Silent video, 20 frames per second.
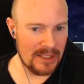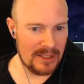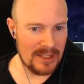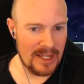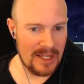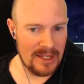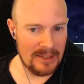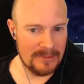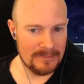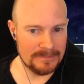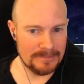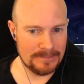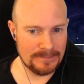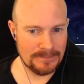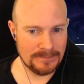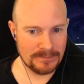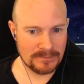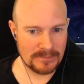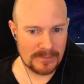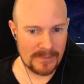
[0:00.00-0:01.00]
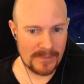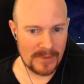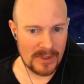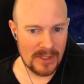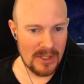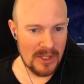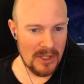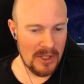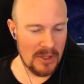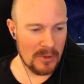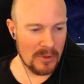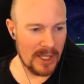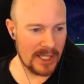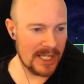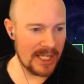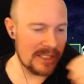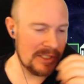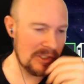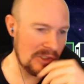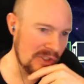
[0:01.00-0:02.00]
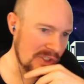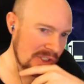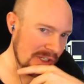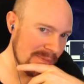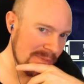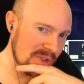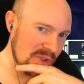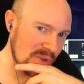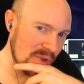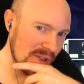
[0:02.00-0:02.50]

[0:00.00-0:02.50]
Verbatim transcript: that? Well, I guess there's some sort